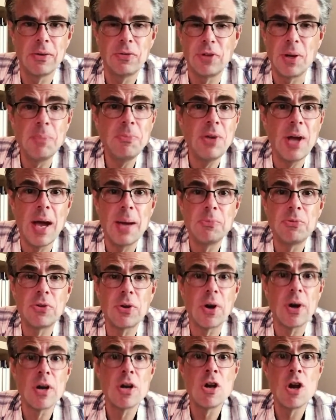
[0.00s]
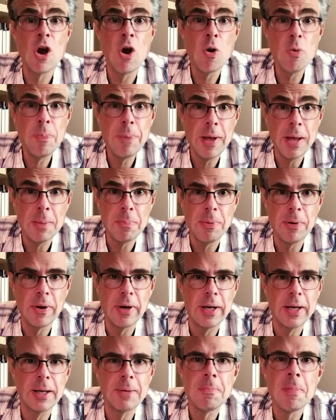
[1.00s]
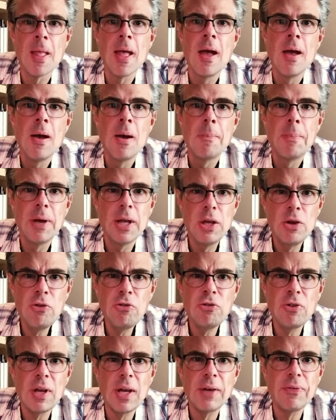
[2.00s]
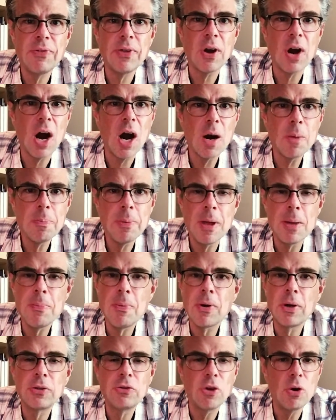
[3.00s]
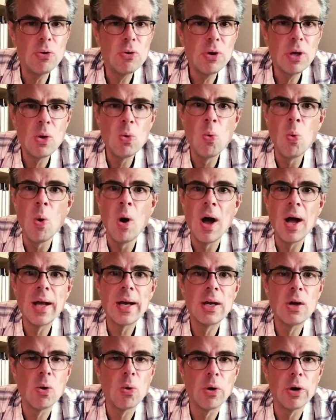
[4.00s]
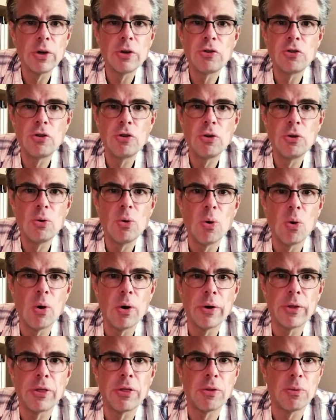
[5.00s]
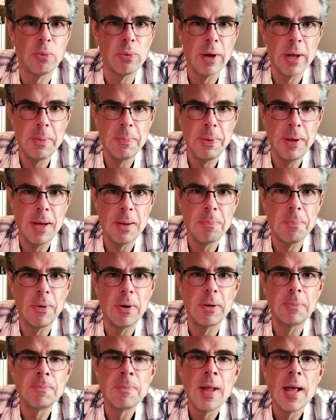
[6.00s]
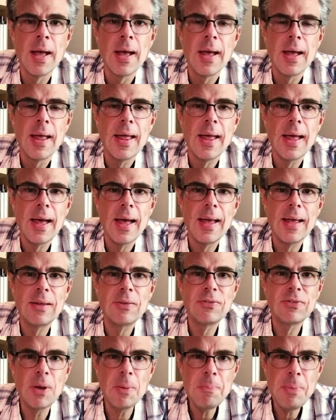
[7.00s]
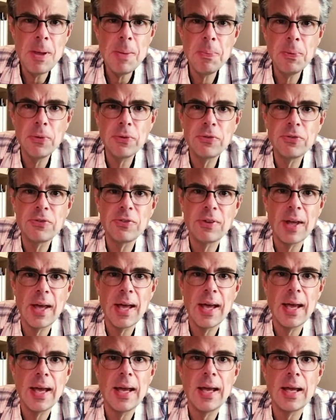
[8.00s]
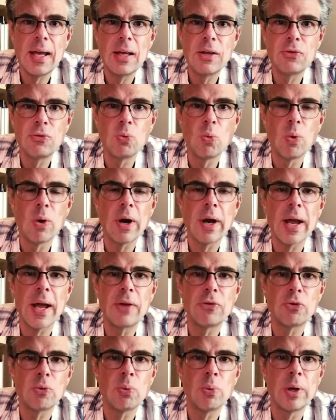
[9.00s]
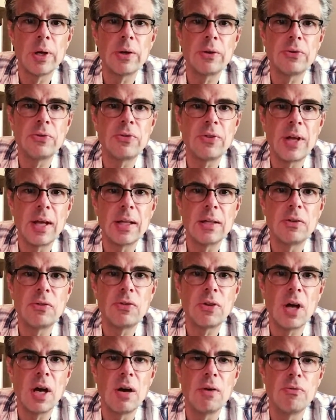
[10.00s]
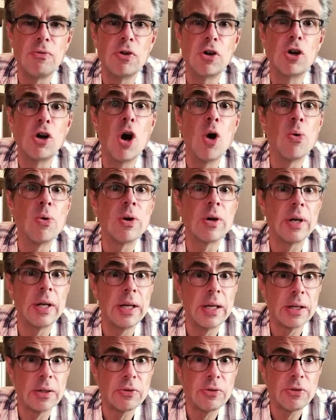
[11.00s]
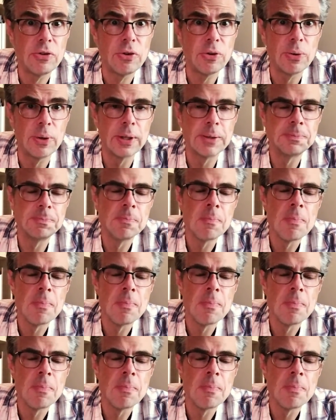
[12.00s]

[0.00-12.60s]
Sometimes there are no people in it, but usually if there are people, it's only one or two or three people. Some people say his work has a real sense of loneliness to it.